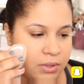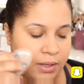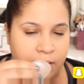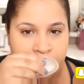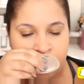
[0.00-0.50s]

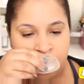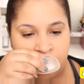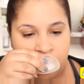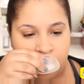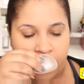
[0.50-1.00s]

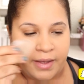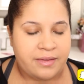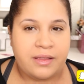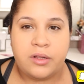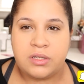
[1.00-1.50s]
I
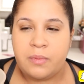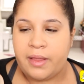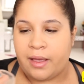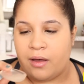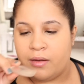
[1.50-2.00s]
still smell
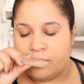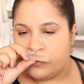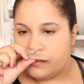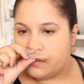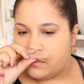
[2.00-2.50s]
like a
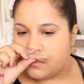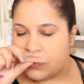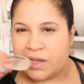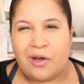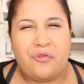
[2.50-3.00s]

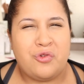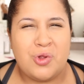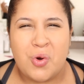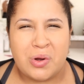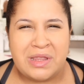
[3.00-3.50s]

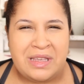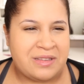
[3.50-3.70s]
florally